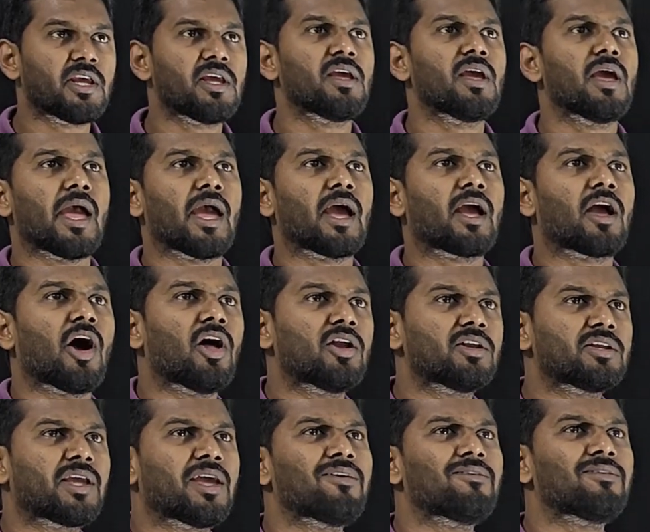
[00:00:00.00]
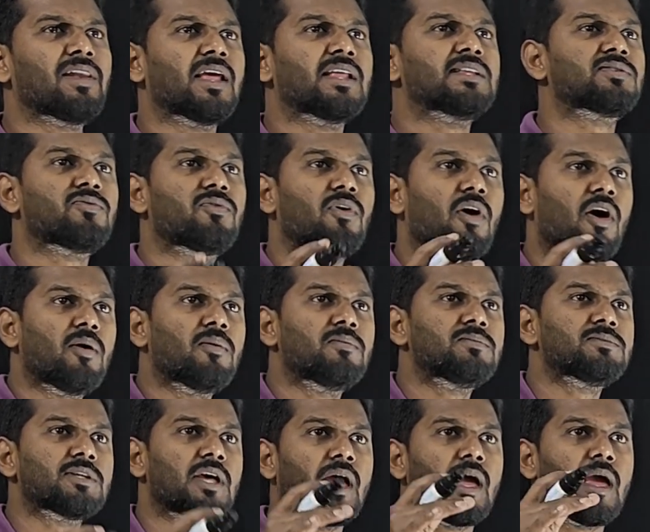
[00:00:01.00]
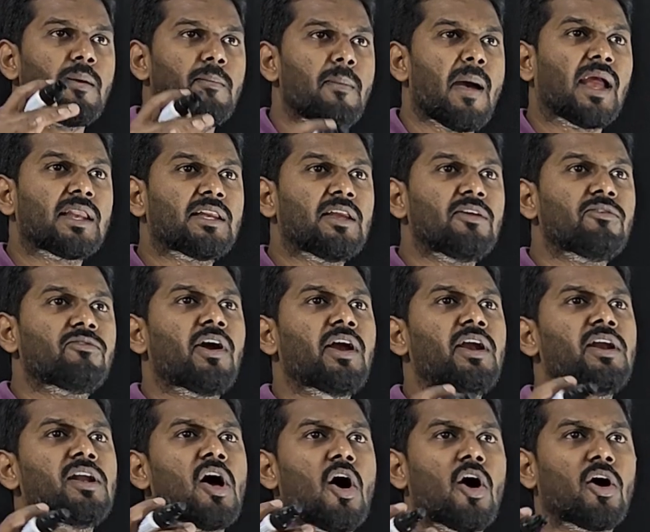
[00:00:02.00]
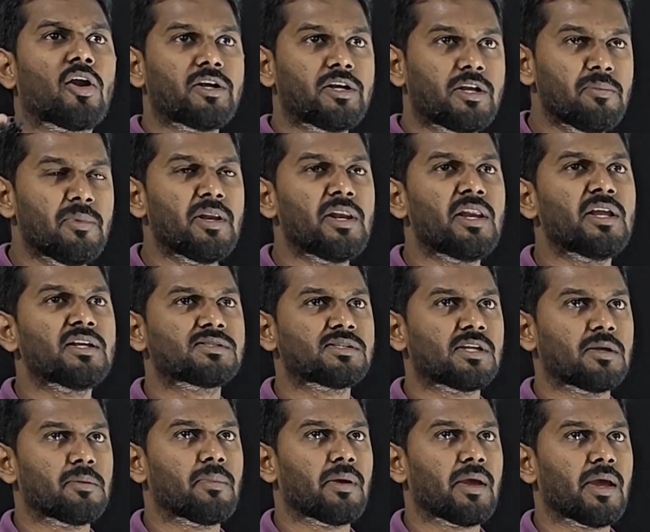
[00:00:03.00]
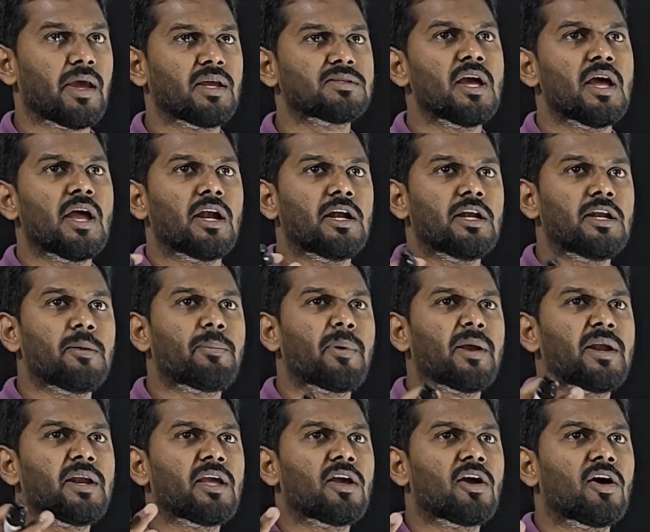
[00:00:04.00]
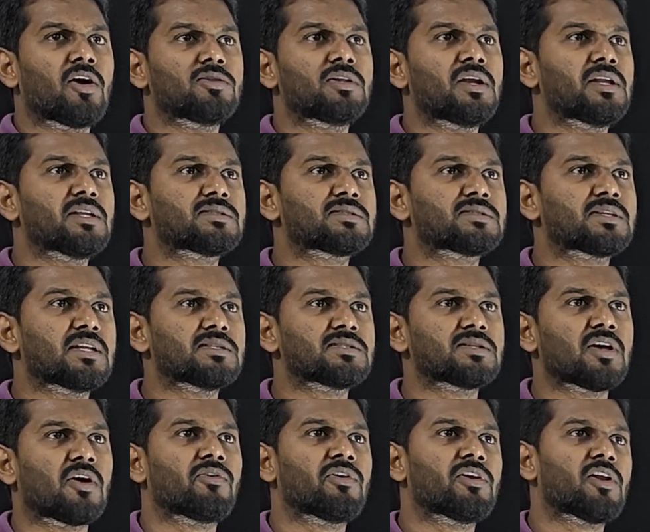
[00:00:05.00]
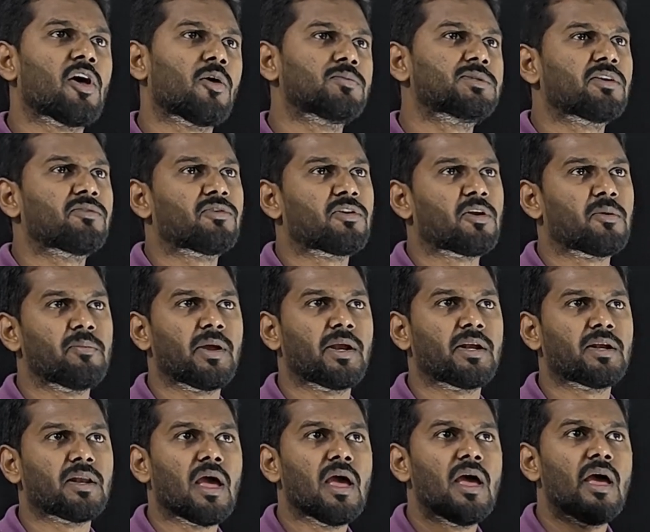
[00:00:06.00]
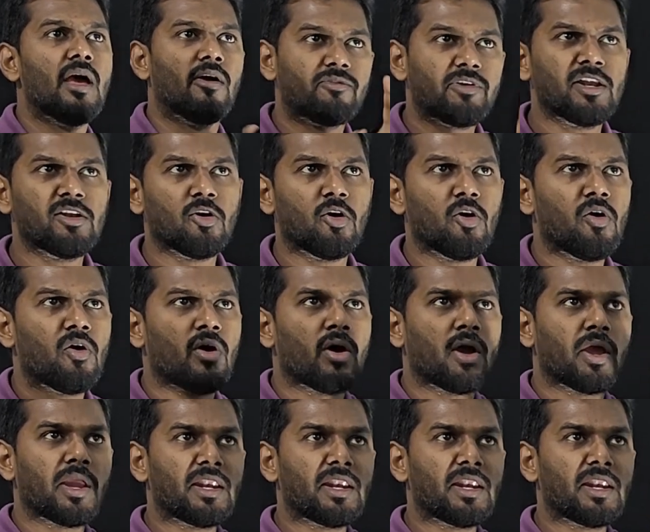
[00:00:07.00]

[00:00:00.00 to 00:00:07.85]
E, a concave lens forms a magnified or diminished image depending on the distance of an object from it. We know